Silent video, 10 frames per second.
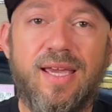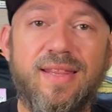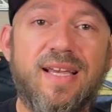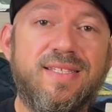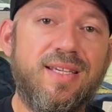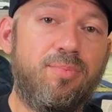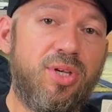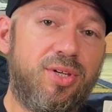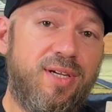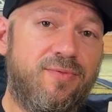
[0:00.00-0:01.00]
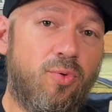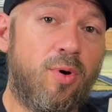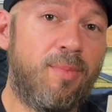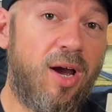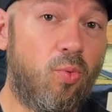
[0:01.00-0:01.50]
and that's the ability
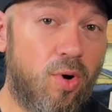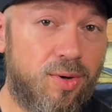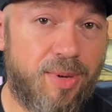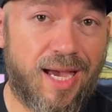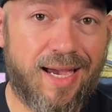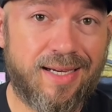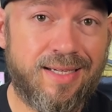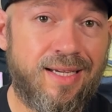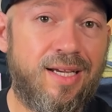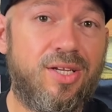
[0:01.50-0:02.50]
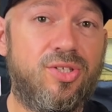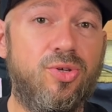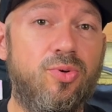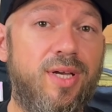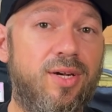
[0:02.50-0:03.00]
for my work bag
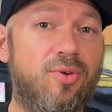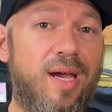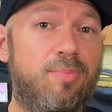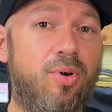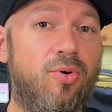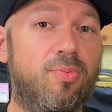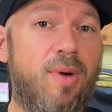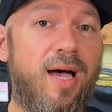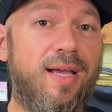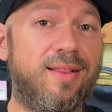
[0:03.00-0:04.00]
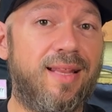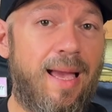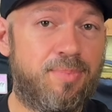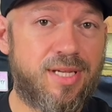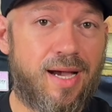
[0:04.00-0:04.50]
to integrate both my
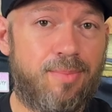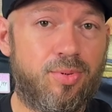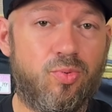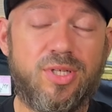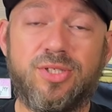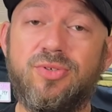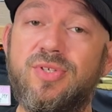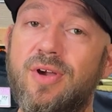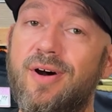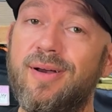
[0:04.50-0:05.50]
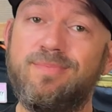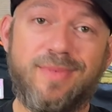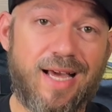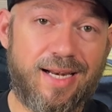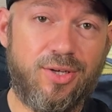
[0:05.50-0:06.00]
laptop, which you saw,
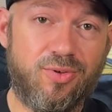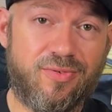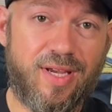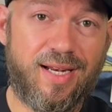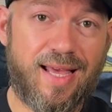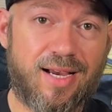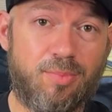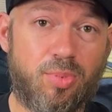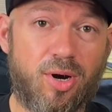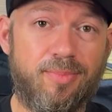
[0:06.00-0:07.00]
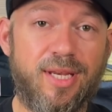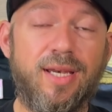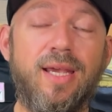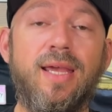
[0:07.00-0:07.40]
not a huge fan of that compartment,